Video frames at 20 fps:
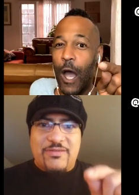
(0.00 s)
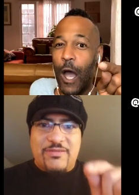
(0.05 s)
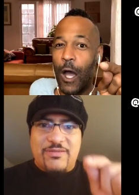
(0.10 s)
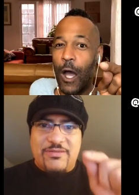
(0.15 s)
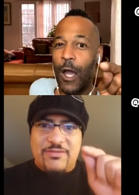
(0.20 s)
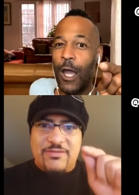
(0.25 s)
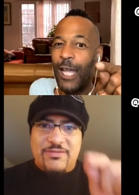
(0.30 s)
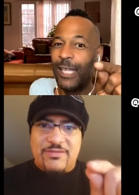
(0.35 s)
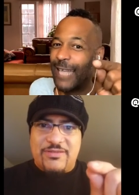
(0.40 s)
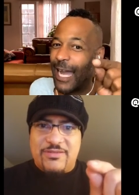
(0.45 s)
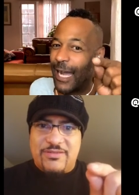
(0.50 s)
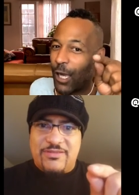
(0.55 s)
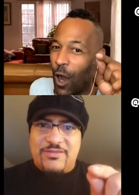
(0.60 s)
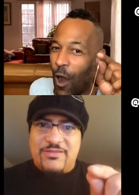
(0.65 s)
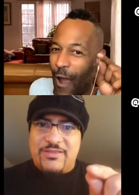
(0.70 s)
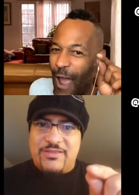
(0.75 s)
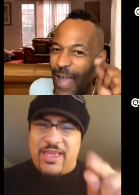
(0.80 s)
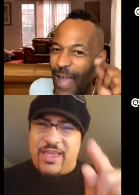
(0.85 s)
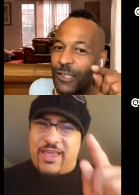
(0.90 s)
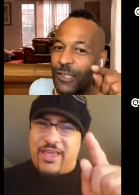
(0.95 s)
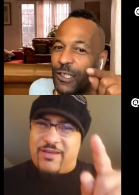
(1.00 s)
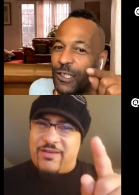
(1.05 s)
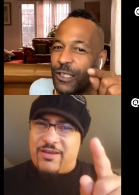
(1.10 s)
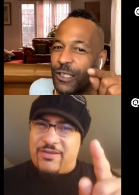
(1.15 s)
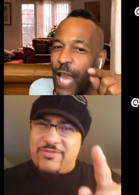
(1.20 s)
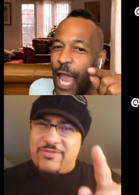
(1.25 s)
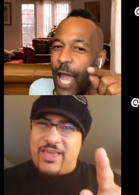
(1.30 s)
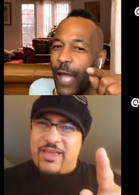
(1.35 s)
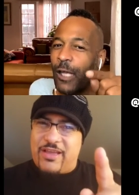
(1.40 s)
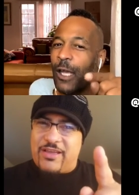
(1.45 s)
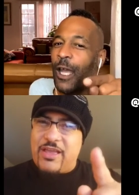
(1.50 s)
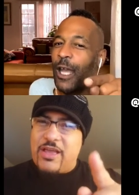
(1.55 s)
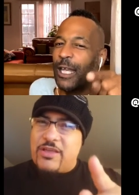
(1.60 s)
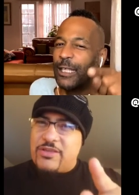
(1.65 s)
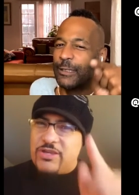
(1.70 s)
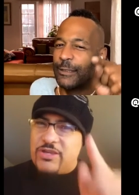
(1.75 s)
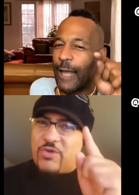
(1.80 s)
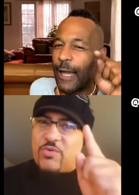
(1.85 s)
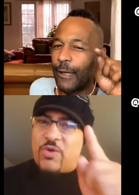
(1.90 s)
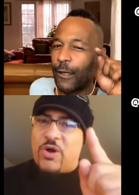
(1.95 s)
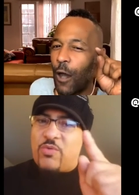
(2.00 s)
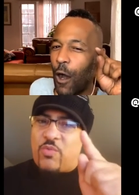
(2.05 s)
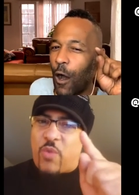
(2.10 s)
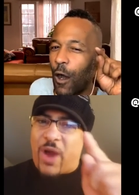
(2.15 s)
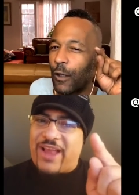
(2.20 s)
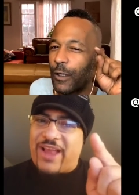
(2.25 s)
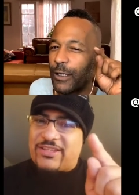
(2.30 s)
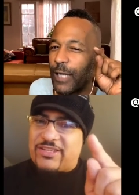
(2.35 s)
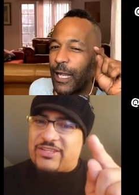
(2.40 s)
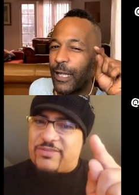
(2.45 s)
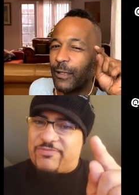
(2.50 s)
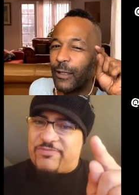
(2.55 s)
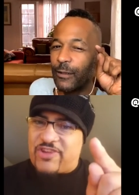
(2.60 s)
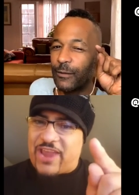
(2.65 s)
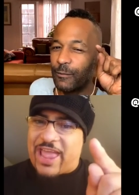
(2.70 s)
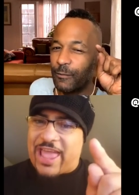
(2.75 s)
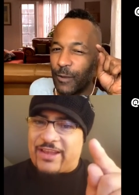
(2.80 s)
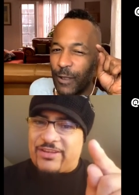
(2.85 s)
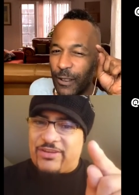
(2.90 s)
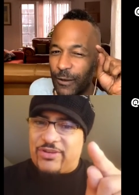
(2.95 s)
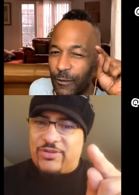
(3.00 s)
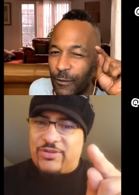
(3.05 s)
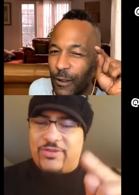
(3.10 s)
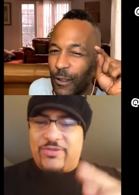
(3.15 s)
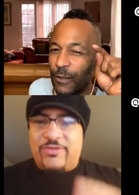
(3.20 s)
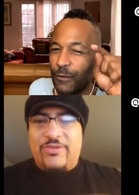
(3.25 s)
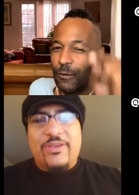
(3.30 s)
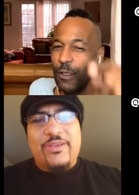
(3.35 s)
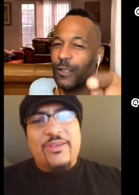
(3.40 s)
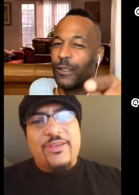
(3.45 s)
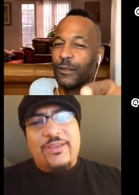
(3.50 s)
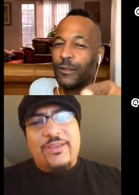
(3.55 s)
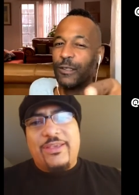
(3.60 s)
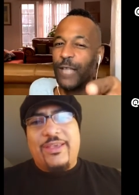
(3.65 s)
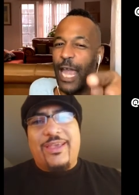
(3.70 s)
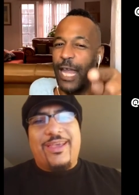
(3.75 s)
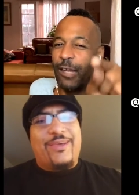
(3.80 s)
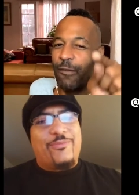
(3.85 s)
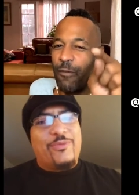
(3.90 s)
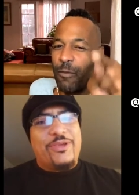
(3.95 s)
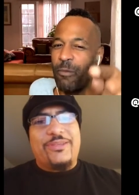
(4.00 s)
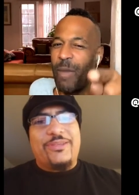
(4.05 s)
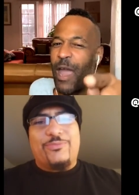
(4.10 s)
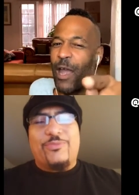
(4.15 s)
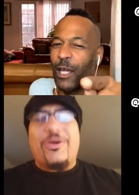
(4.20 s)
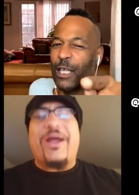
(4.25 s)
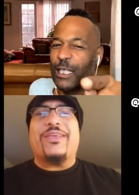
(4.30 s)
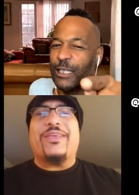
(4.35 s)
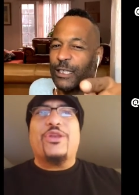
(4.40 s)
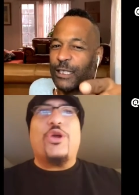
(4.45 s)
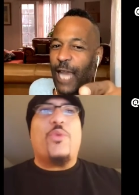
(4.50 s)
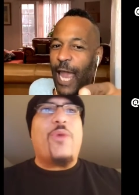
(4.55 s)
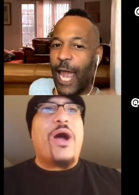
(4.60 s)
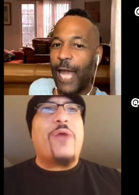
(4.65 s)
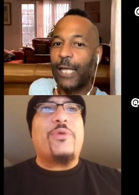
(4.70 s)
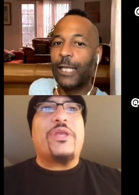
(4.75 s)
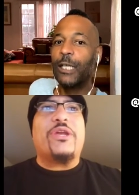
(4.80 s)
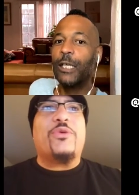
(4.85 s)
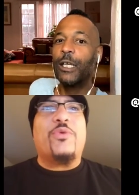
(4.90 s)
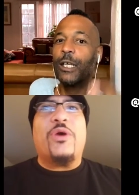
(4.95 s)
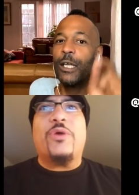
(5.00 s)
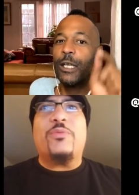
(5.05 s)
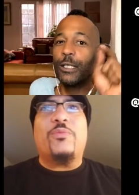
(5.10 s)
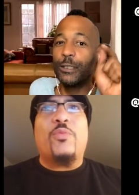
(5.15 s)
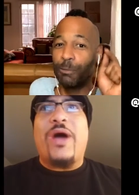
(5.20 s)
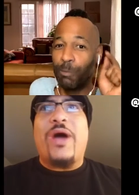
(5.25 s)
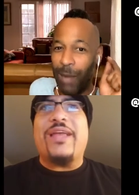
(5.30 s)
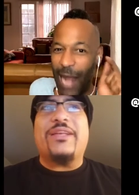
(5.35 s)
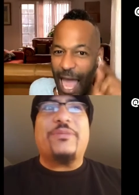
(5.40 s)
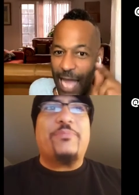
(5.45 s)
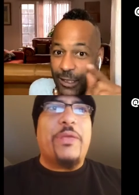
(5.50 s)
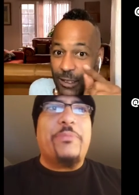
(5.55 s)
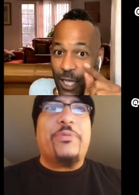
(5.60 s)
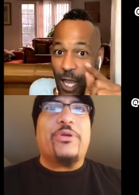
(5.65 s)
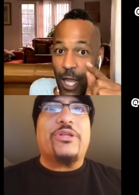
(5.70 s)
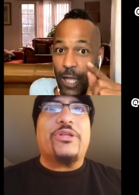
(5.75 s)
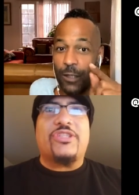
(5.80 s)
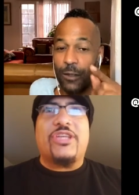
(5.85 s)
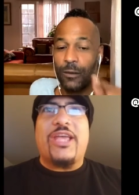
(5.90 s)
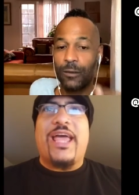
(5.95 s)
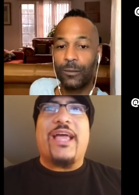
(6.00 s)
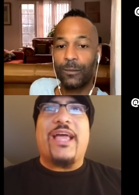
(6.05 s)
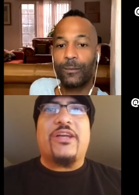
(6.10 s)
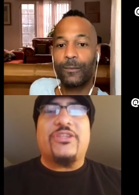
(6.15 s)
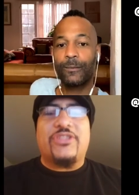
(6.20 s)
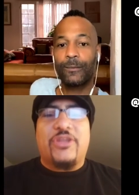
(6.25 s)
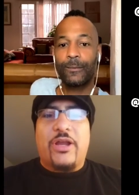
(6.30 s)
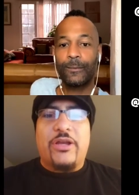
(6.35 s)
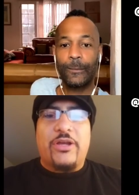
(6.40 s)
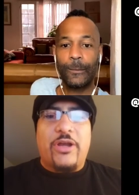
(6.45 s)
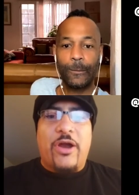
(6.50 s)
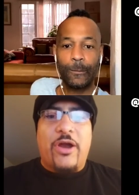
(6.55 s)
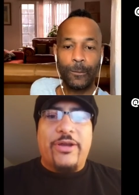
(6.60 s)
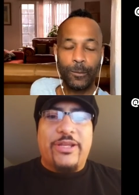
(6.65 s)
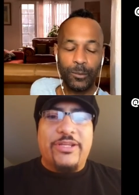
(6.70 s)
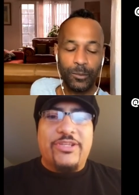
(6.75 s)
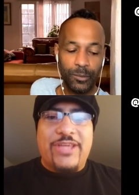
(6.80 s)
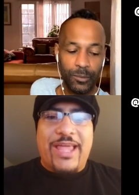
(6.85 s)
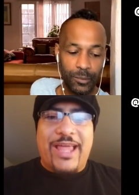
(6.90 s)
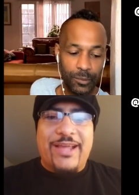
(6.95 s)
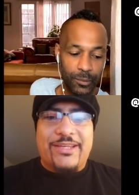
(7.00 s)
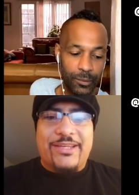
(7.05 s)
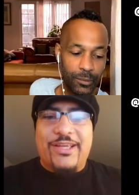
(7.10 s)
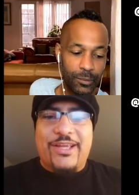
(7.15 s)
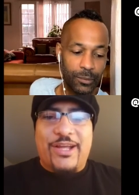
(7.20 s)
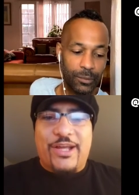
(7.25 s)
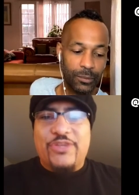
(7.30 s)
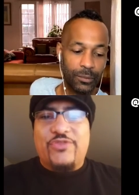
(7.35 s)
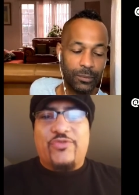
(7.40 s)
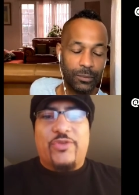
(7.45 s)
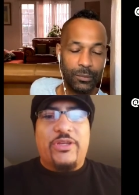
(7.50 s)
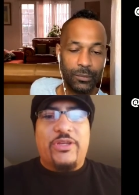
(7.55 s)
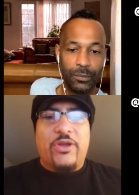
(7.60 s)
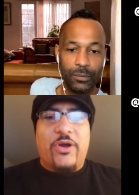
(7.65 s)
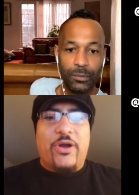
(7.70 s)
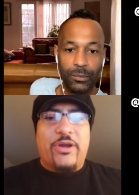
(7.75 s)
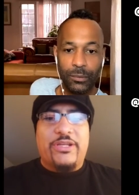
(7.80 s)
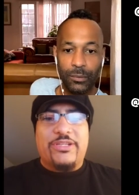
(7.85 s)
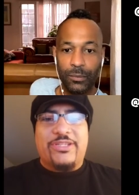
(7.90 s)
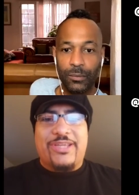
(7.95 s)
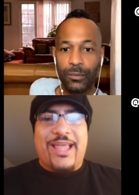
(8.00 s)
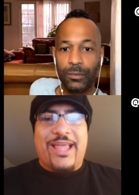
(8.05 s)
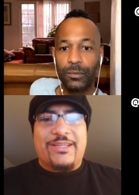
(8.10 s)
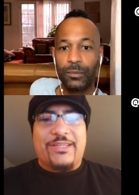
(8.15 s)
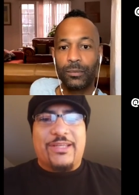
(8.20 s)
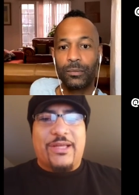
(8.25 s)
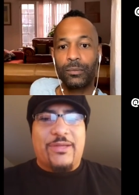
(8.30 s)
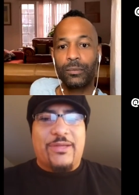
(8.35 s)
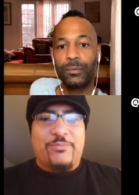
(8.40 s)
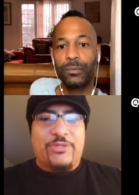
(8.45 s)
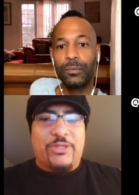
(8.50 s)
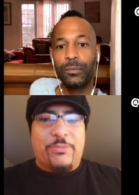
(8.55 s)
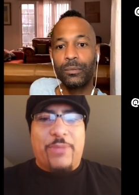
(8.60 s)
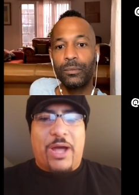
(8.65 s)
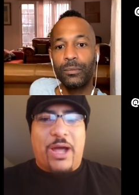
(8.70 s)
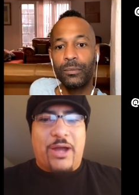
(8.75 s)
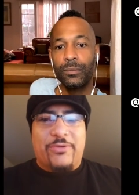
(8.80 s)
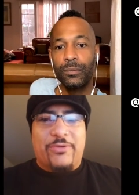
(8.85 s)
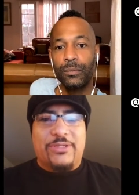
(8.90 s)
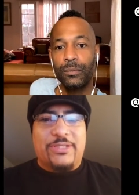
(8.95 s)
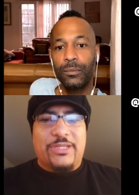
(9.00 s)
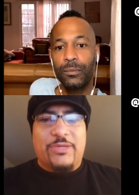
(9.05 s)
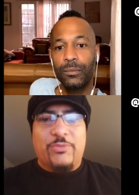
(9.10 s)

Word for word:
Speaker 1: Not called
Speaker 2: jack. Yeah. It's you don't want wax to jack, do you?
Speaker 1: Yeah, you know why we don't want white people to jack? Because y'all done already jacked the country, and you already jacked the democracy with your